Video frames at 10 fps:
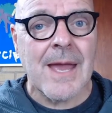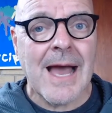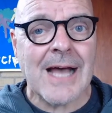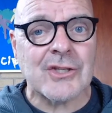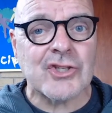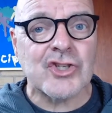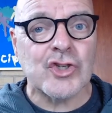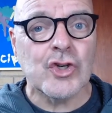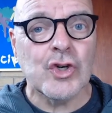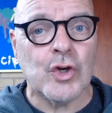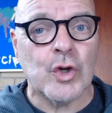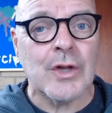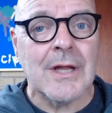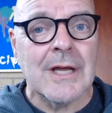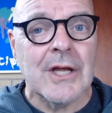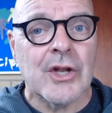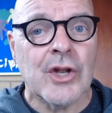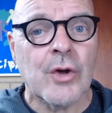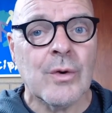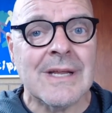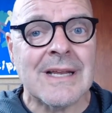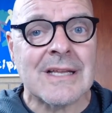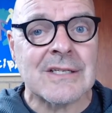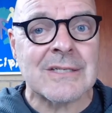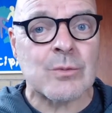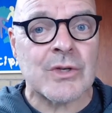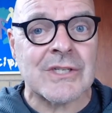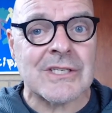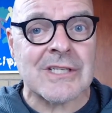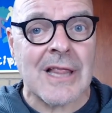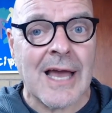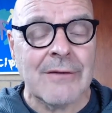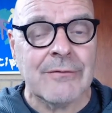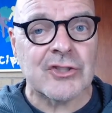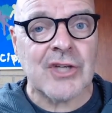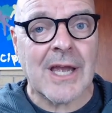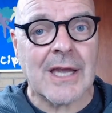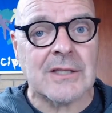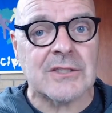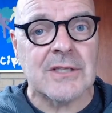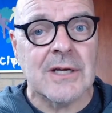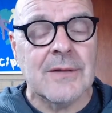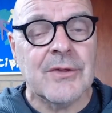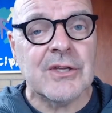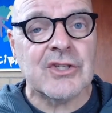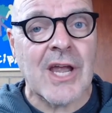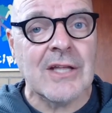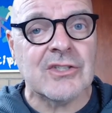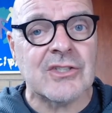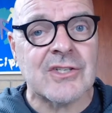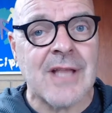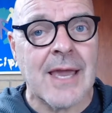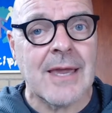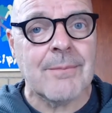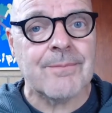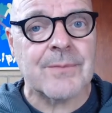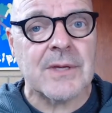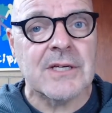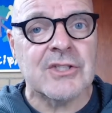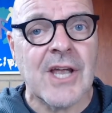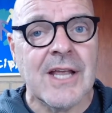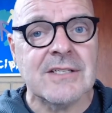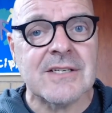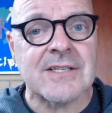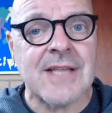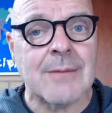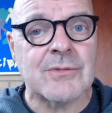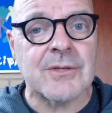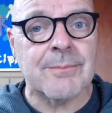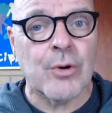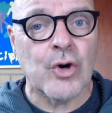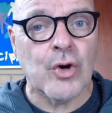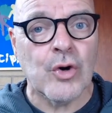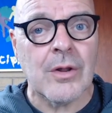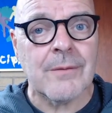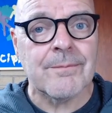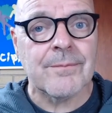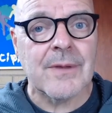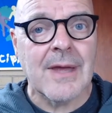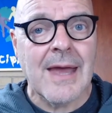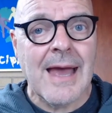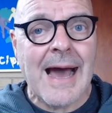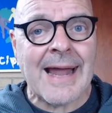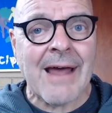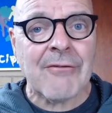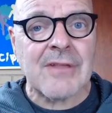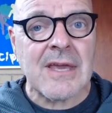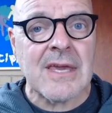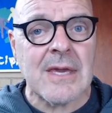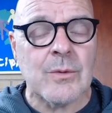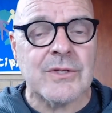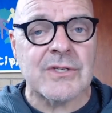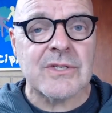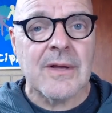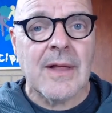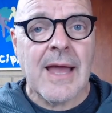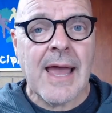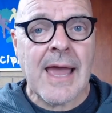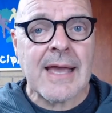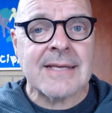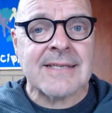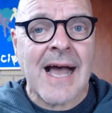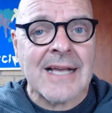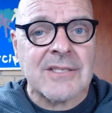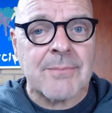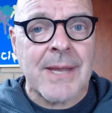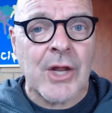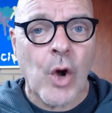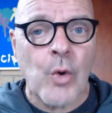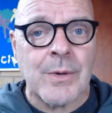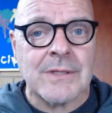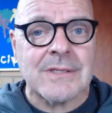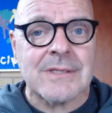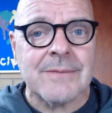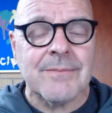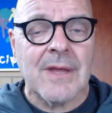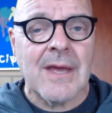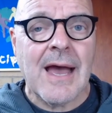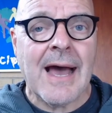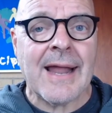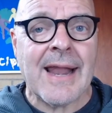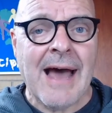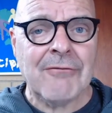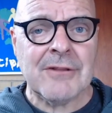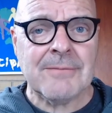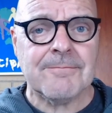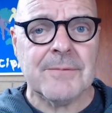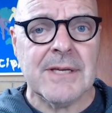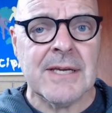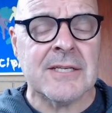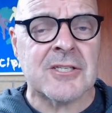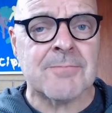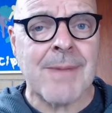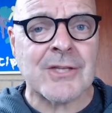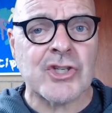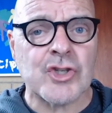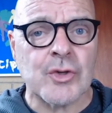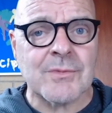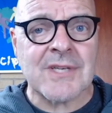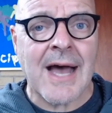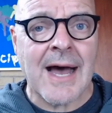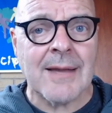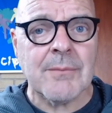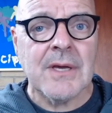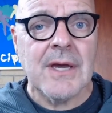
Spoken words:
And Saul, not only was his life changed, he changed his name to Paul. And after he was, his eyes had been opened, and after he'd spent some time